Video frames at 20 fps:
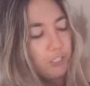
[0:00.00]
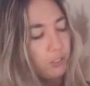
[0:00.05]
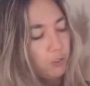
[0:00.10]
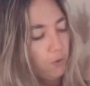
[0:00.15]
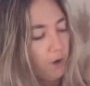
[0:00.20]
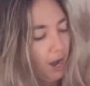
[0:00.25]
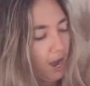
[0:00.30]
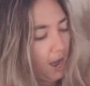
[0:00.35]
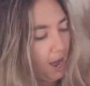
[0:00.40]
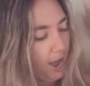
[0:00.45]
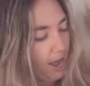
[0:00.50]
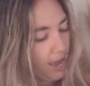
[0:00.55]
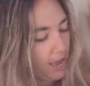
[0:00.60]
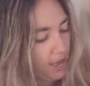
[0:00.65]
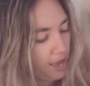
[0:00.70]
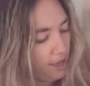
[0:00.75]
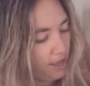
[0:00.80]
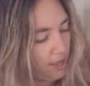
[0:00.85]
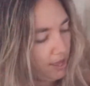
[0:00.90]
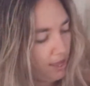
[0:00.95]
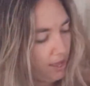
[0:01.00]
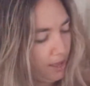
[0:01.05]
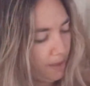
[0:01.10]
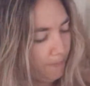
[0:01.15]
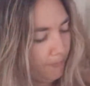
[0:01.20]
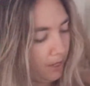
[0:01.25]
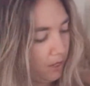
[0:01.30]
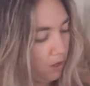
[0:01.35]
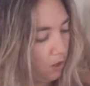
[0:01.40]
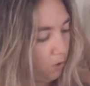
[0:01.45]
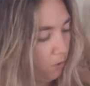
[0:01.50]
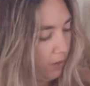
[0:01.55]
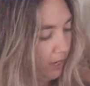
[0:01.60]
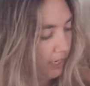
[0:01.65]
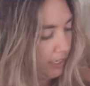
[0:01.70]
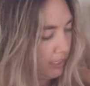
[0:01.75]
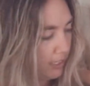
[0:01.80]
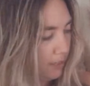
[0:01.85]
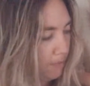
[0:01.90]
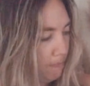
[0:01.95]
So I am
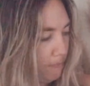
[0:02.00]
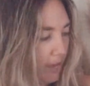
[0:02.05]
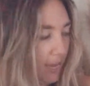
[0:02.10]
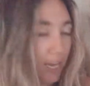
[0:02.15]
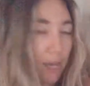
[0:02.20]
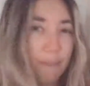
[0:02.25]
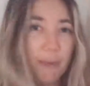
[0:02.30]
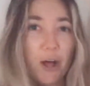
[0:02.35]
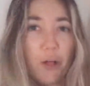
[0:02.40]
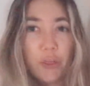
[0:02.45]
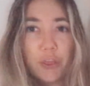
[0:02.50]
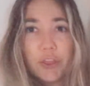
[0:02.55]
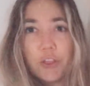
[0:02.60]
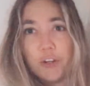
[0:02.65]
going to make about